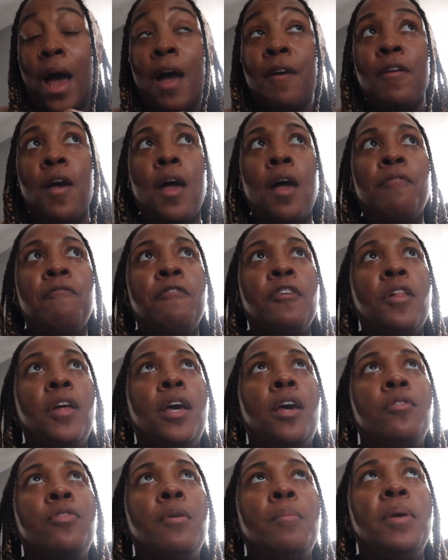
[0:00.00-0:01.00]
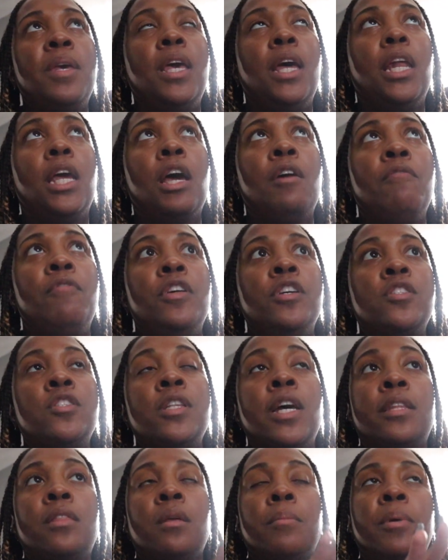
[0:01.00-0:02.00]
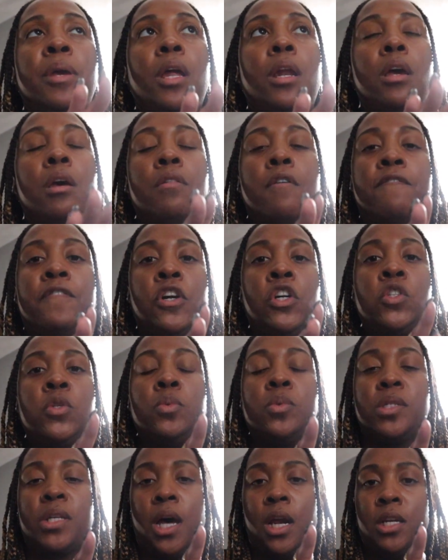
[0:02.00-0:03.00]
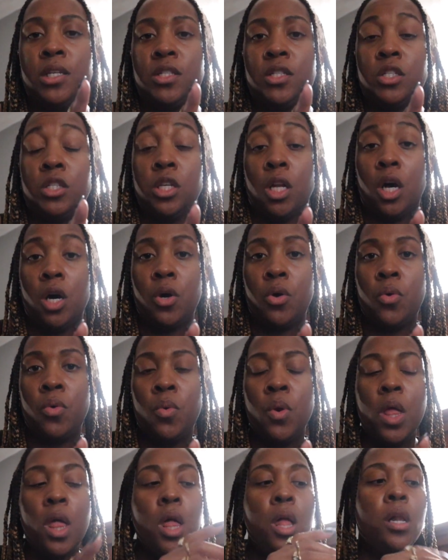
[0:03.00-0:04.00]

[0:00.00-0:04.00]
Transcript: I feel like at the beginning of this, like the beginning of the first one was kind of slow.